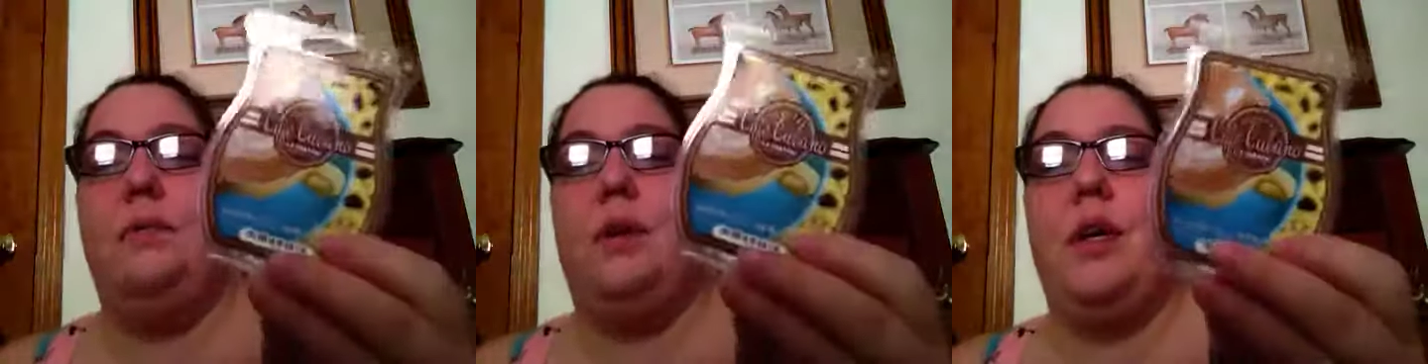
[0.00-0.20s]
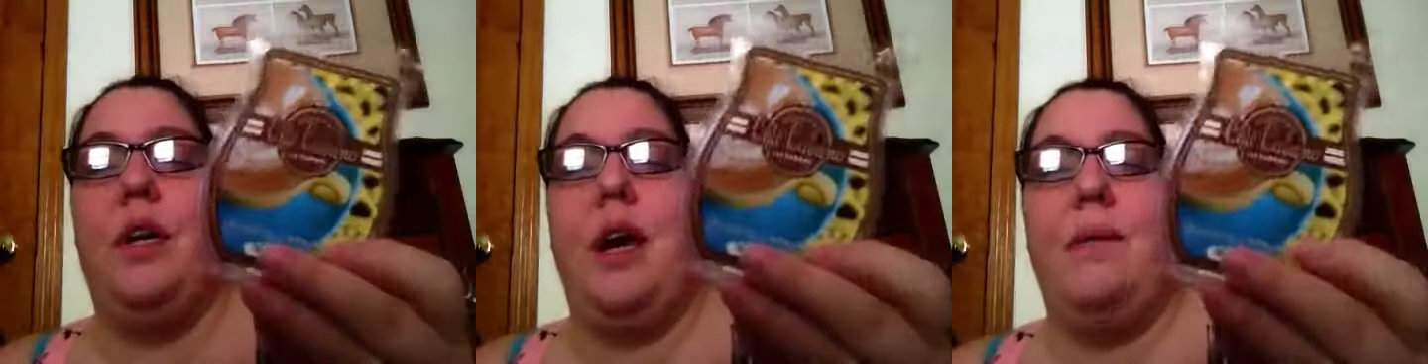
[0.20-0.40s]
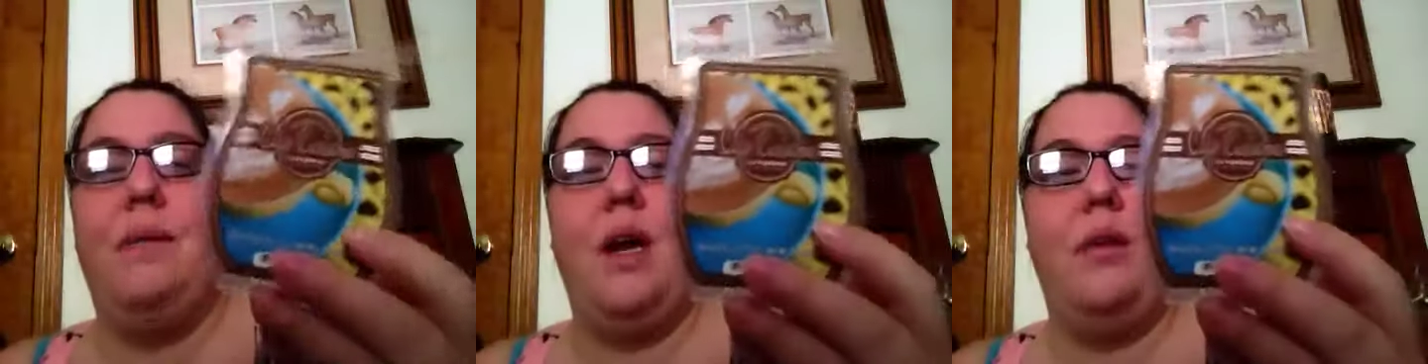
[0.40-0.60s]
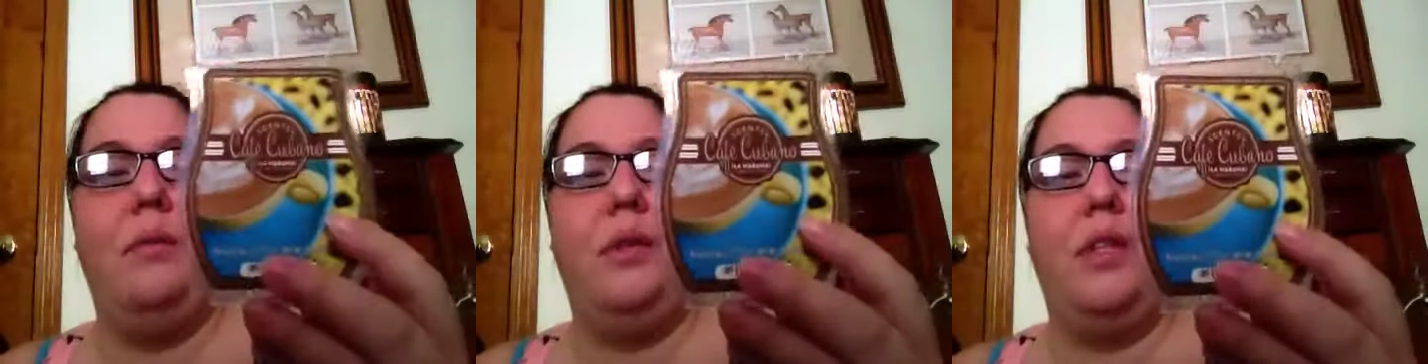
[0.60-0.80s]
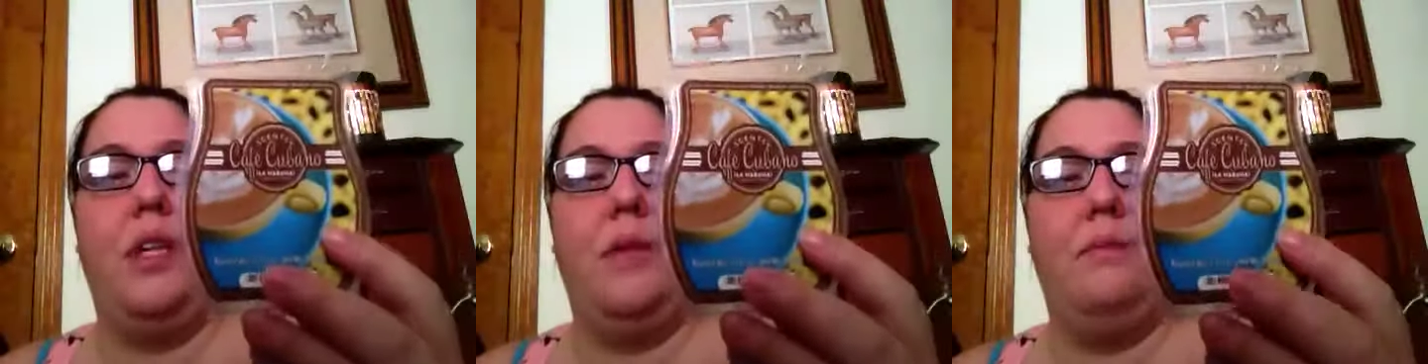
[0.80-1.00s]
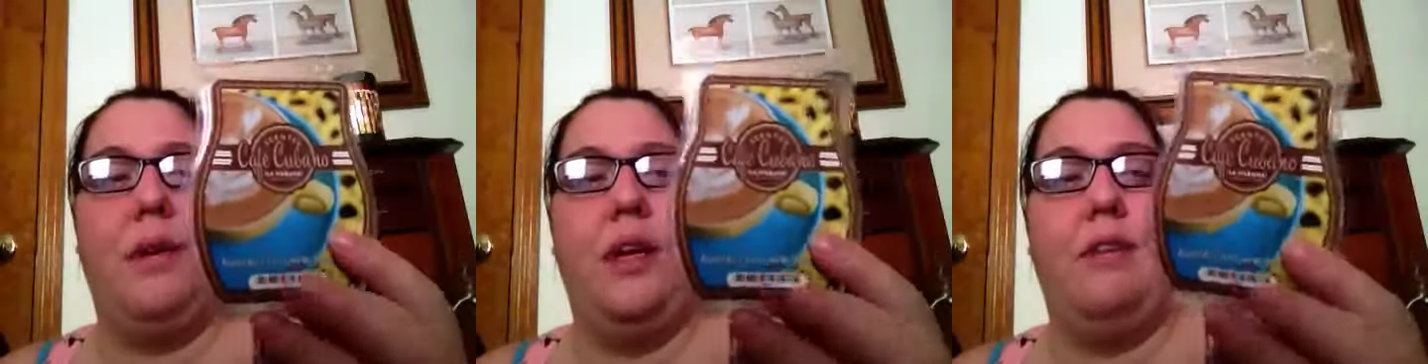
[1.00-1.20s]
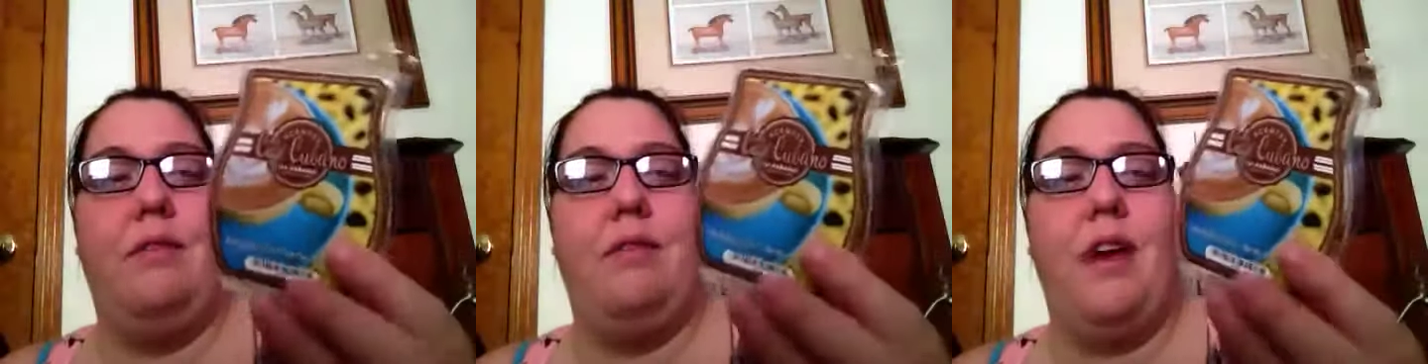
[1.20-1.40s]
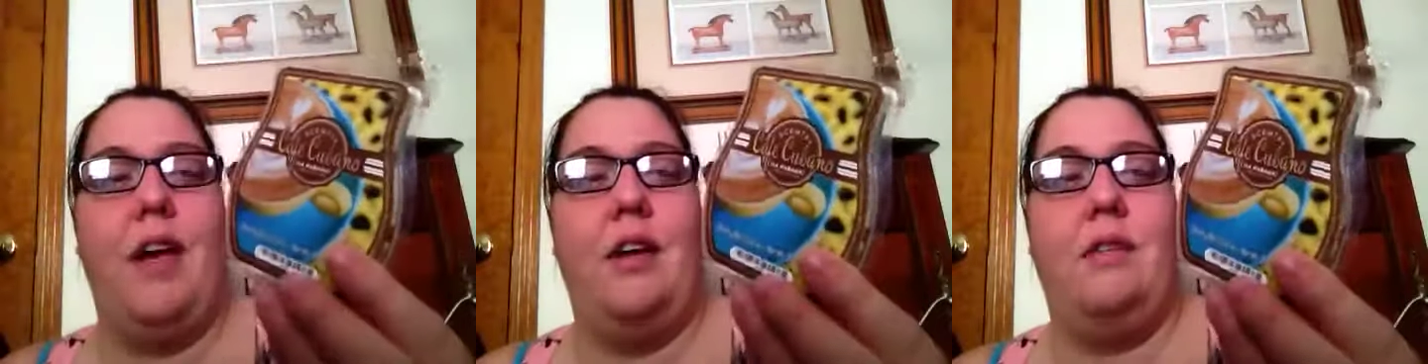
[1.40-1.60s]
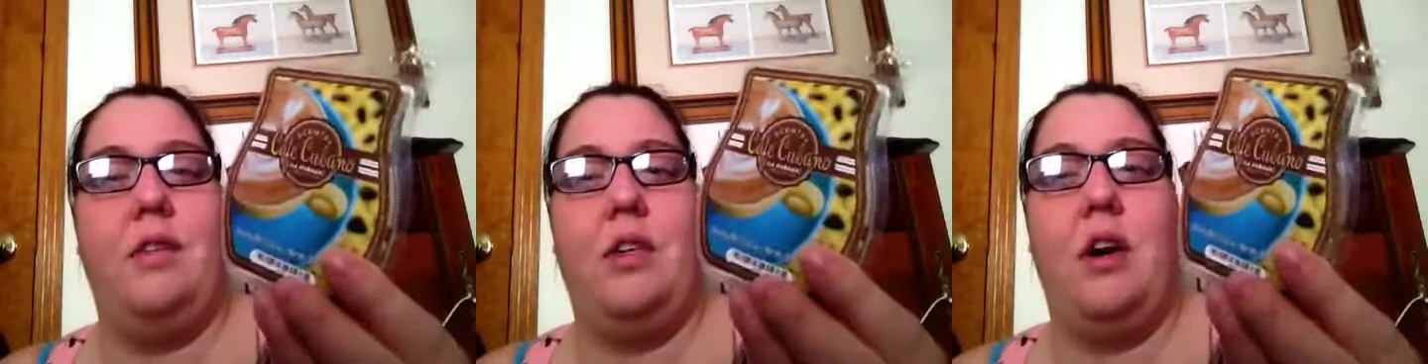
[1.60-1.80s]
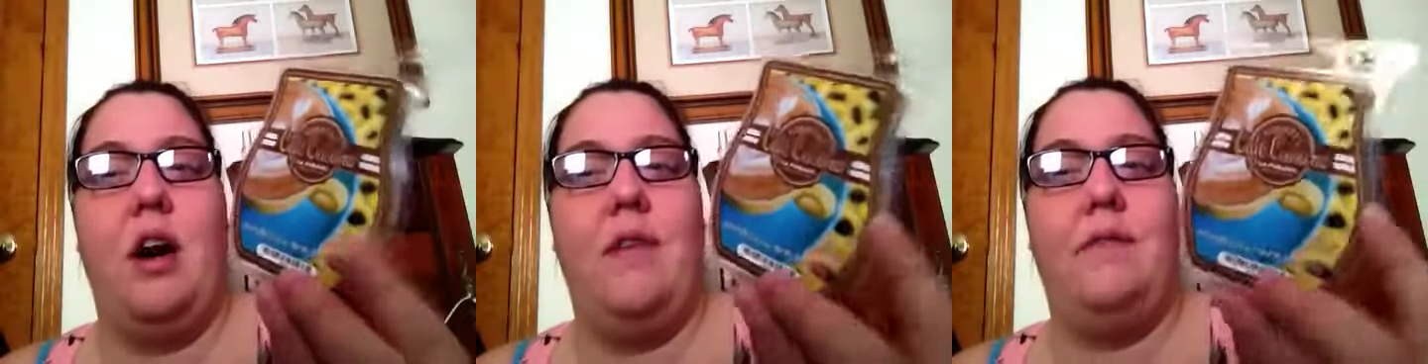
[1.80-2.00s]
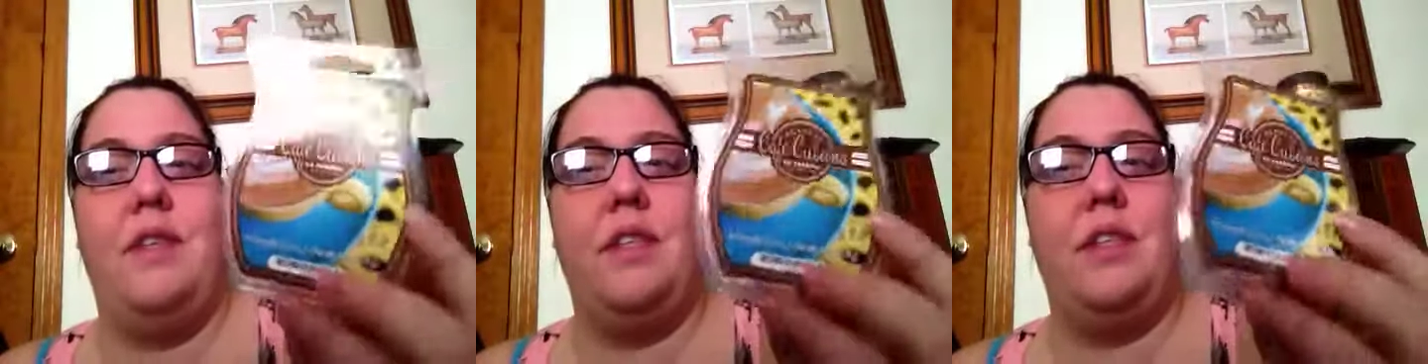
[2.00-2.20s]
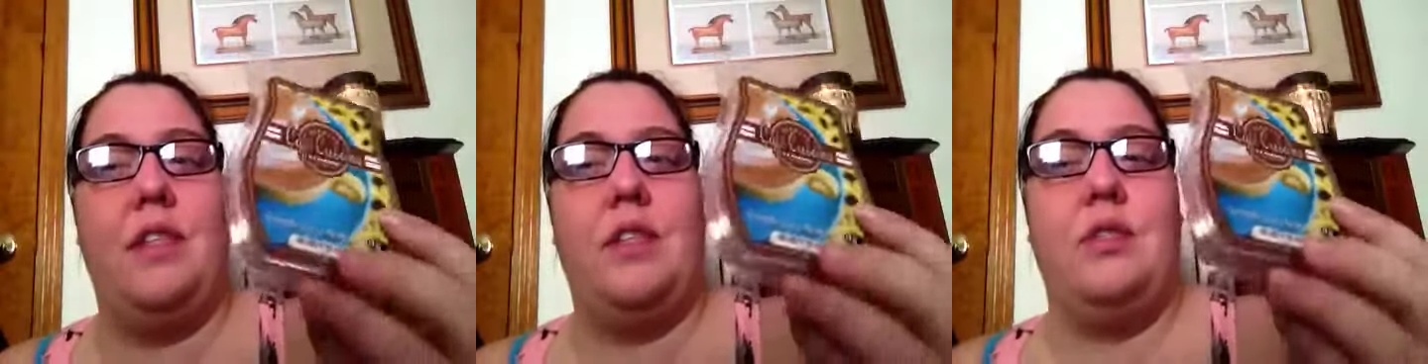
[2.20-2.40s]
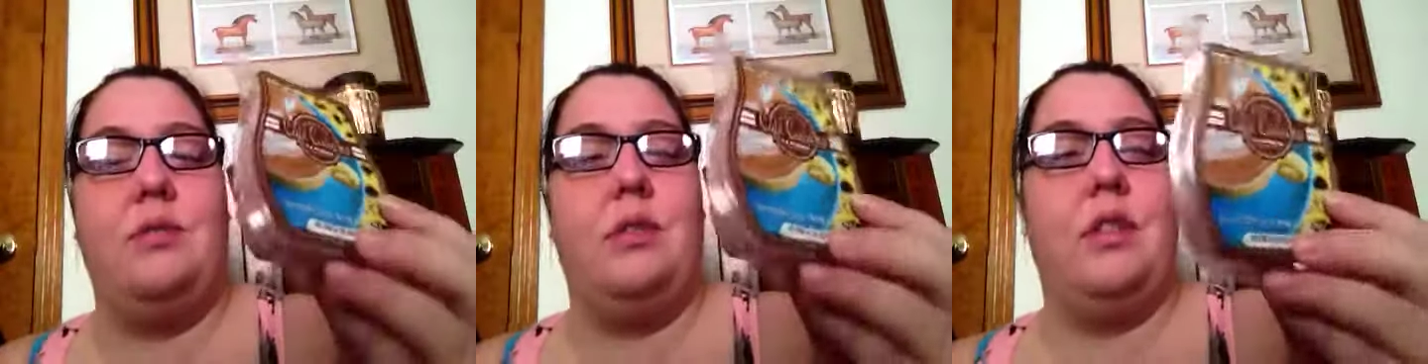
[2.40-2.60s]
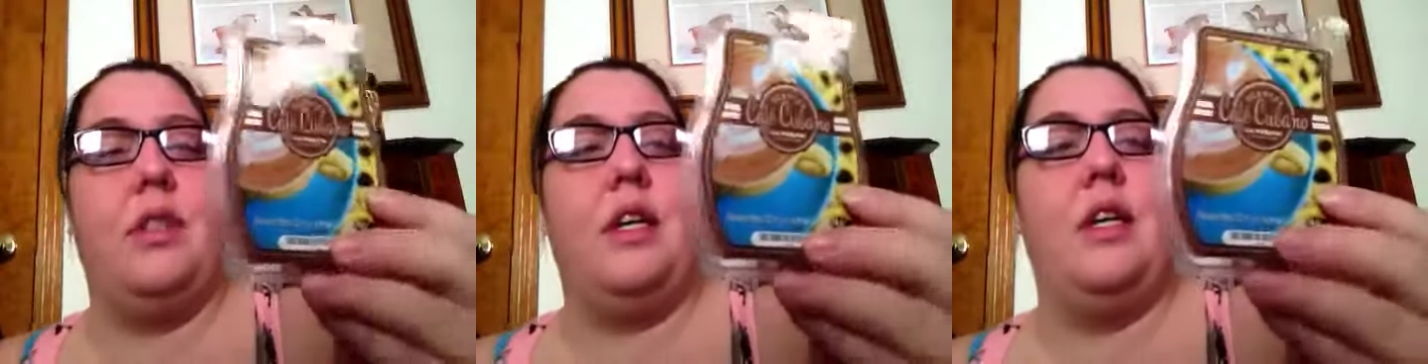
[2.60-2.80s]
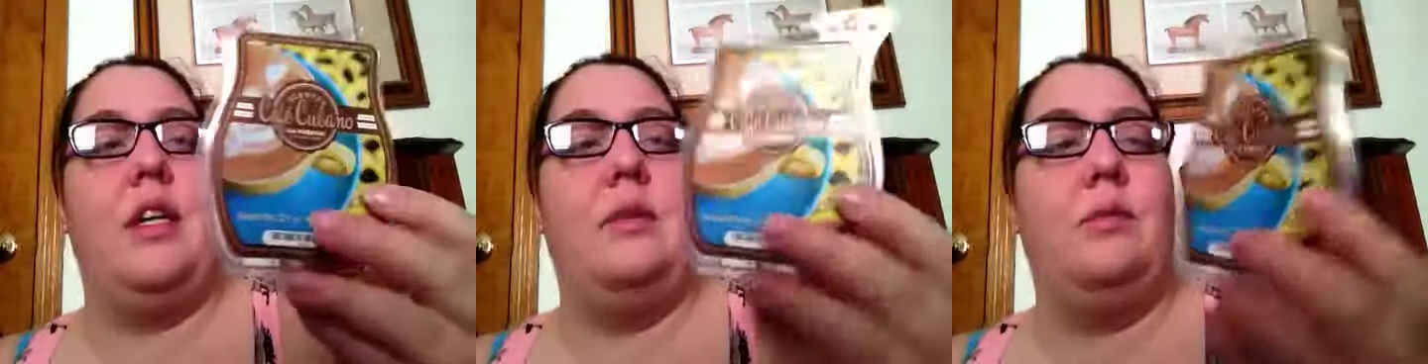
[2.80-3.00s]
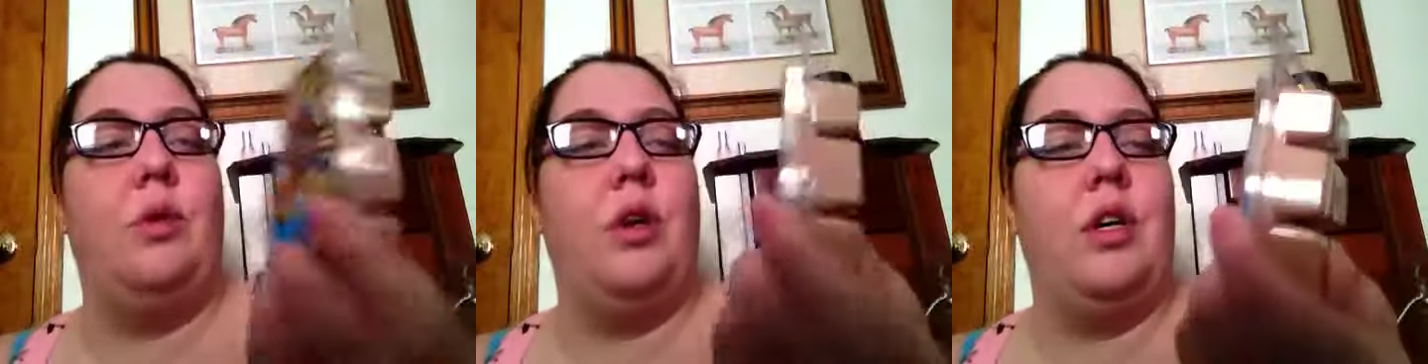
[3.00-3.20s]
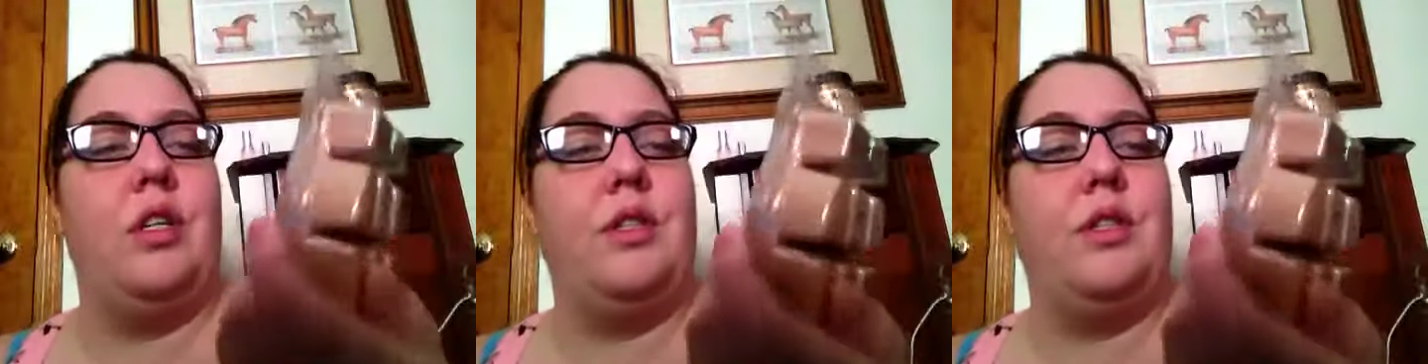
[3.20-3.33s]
but I'm not really a big fan of the coffee scents really anymore,